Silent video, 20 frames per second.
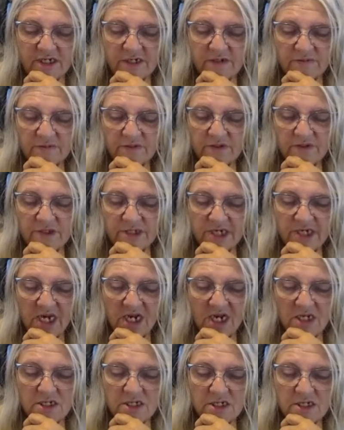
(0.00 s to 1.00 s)
different
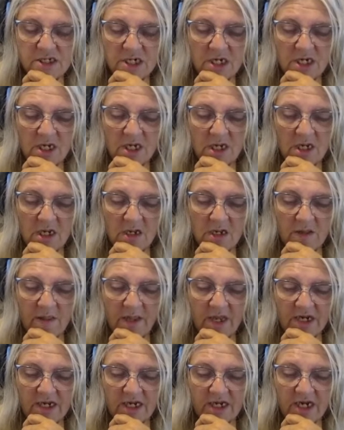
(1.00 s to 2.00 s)
and
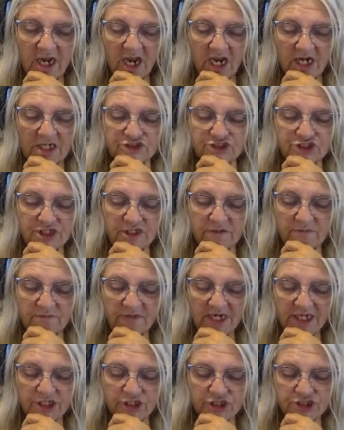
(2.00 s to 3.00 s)
that it actually
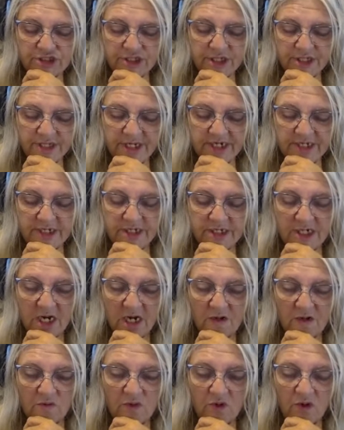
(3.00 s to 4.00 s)
managed to center
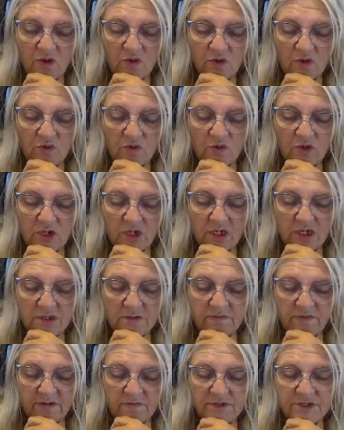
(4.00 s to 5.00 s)
down on
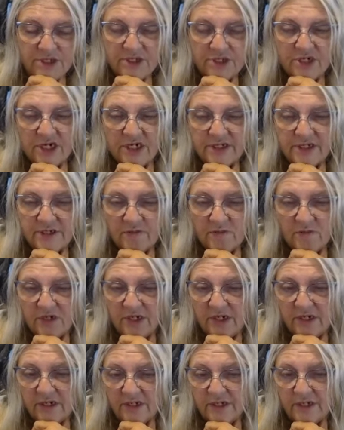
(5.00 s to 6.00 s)
people's strengths and
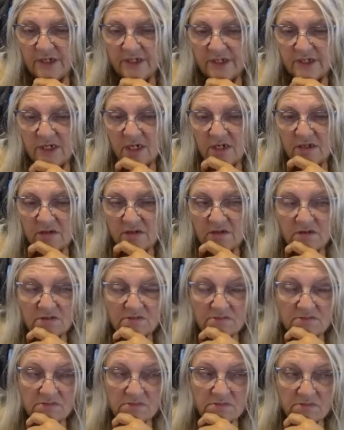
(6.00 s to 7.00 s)
weaknesses. And I thought,
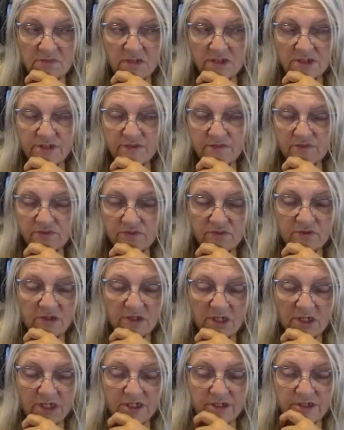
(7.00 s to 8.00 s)
that's
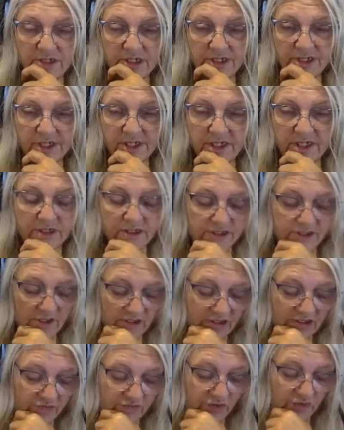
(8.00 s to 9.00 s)
really interesting. So I'll
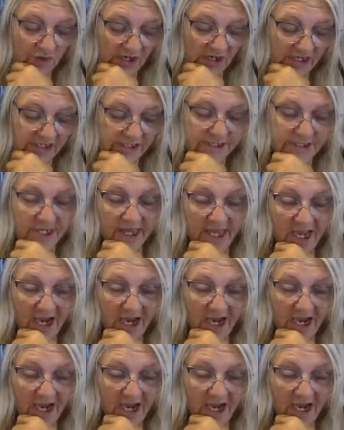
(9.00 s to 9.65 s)
give you a link to